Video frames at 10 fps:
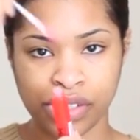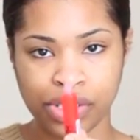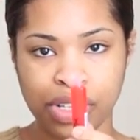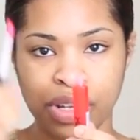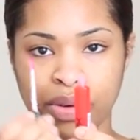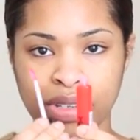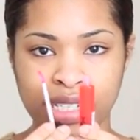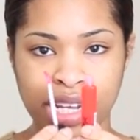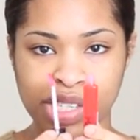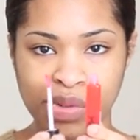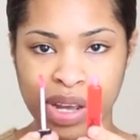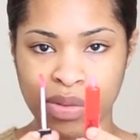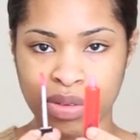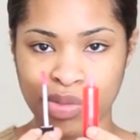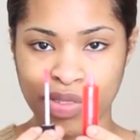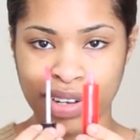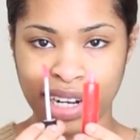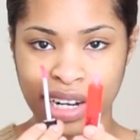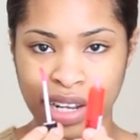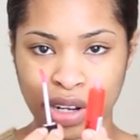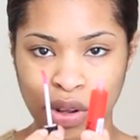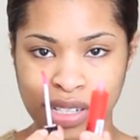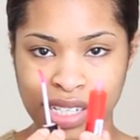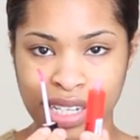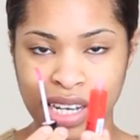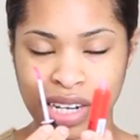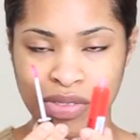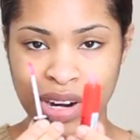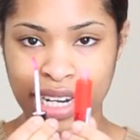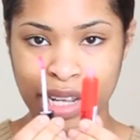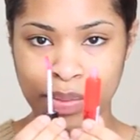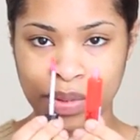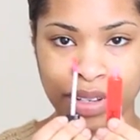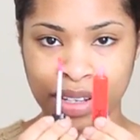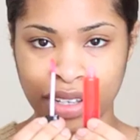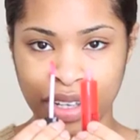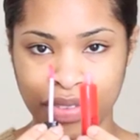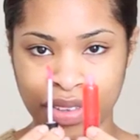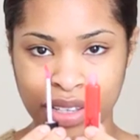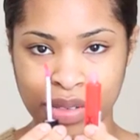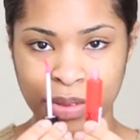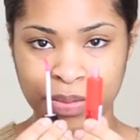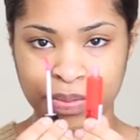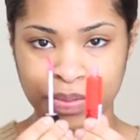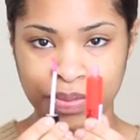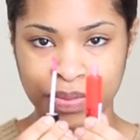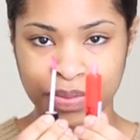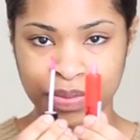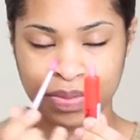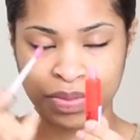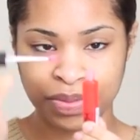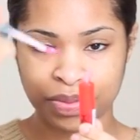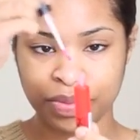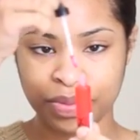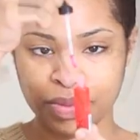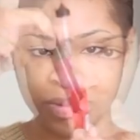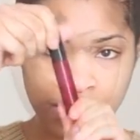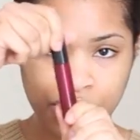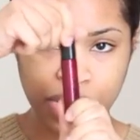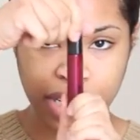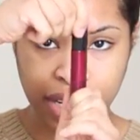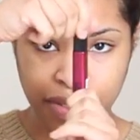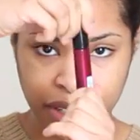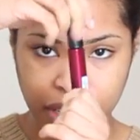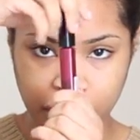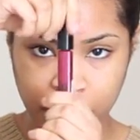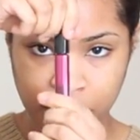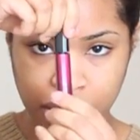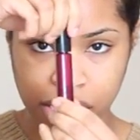So on days where I want more of a glossy kind of red lip, go for this one. This one's a really lovely color.